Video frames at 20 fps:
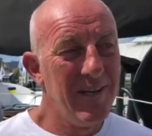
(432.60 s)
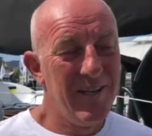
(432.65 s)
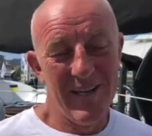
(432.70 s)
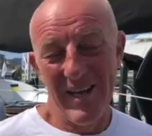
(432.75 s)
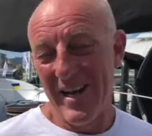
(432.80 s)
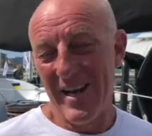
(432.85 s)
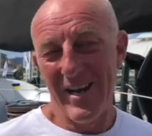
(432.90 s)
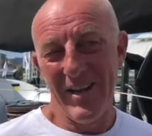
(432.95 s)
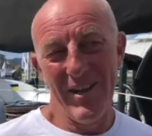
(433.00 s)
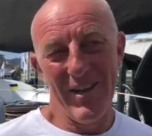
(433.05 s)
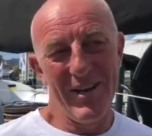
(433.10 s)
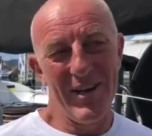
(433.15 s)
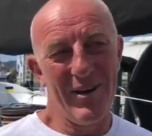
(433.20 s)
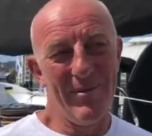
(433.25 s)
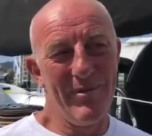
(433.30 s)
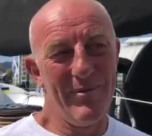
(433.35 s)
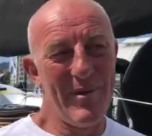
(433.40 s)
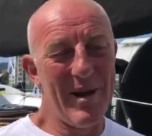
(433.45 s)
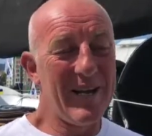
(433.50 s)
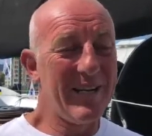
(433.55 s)
Yeah, I think
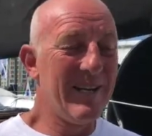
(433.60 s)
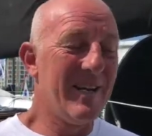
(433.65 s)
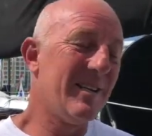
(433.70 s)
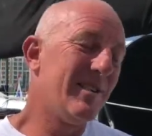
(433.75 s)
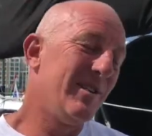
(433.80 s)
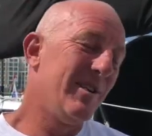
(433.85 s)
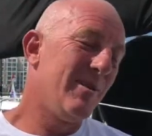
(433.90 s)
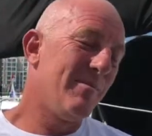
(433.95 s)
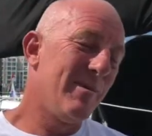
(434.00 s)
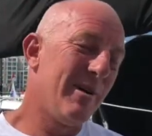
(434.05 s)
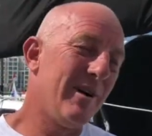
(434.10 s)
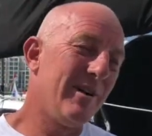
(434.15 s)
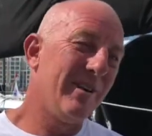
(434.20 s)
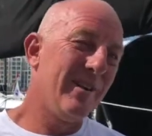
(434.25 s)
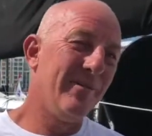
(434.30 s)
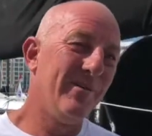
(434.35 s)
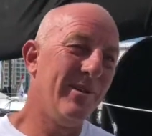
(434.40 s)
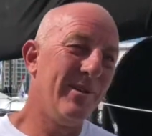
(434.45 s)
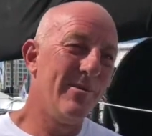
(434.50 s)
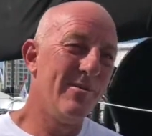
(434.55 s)
I'll be back next year. The boat
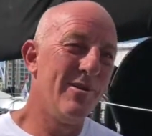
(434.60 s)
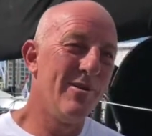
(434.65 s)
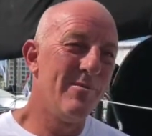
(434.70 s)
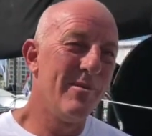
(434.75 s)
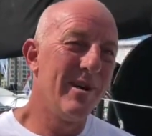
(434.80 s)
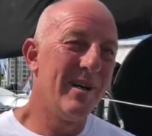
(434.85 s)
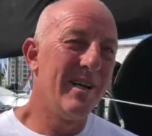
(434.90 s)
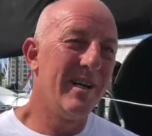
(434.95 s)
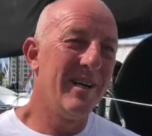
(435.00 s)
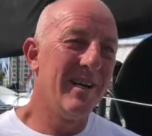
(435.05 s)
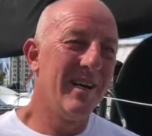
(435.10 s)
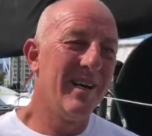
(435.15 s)
definitely will be.